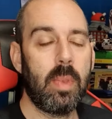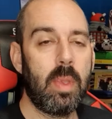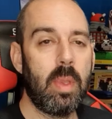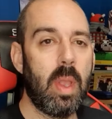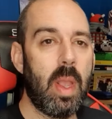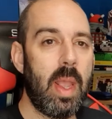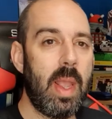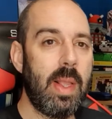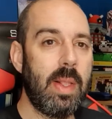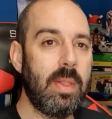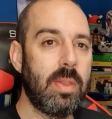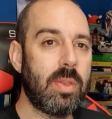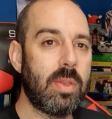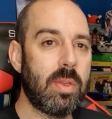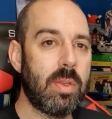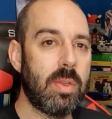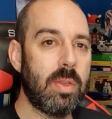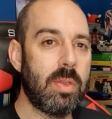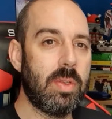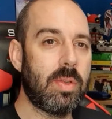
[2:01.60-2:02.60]
And
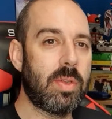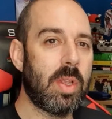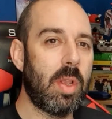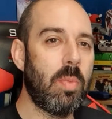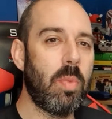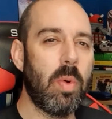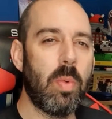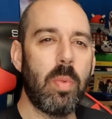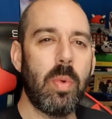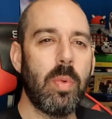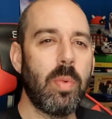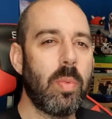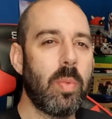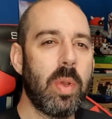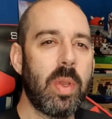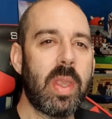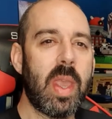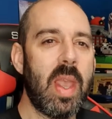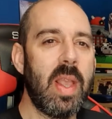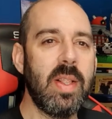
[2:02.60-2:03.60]
so we'll
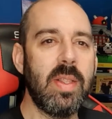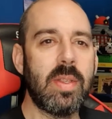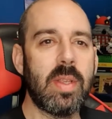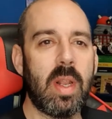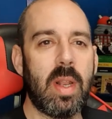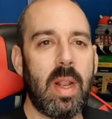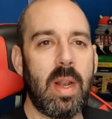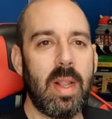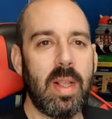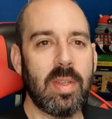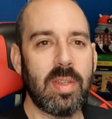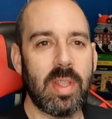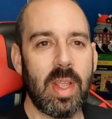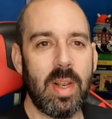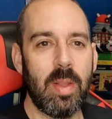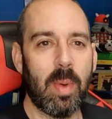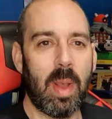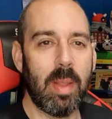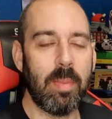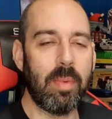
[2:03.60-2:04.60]
get into the list
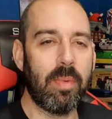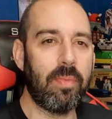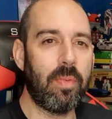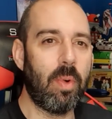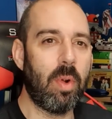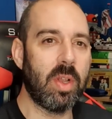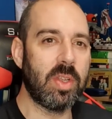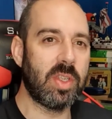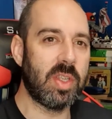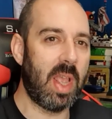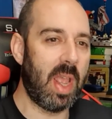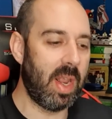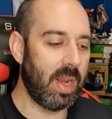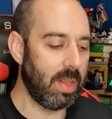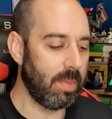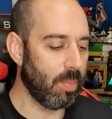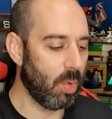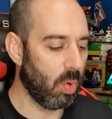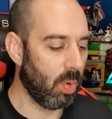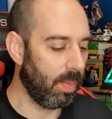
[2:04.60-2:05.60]
anyway before I say any
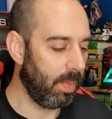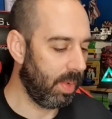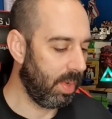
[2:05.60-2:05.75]
more.